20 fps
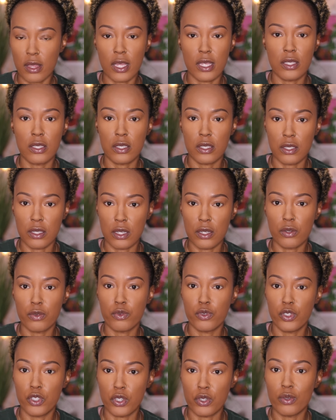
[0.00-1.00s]
They still
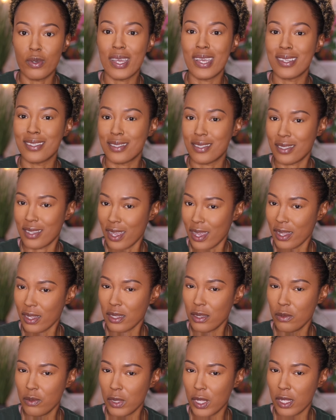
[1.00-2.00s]
do
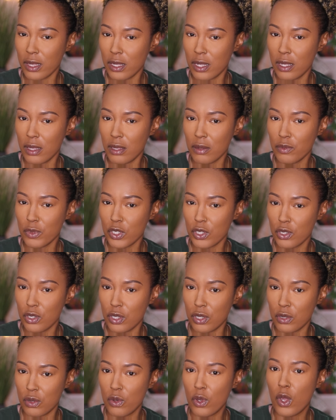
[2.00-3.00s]
exactly what I need them to
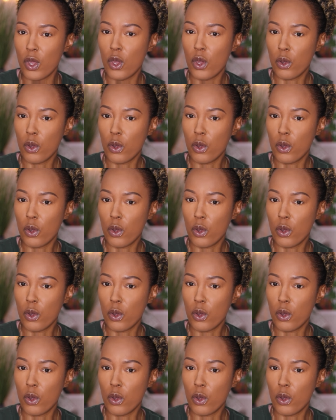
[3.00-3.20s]
do,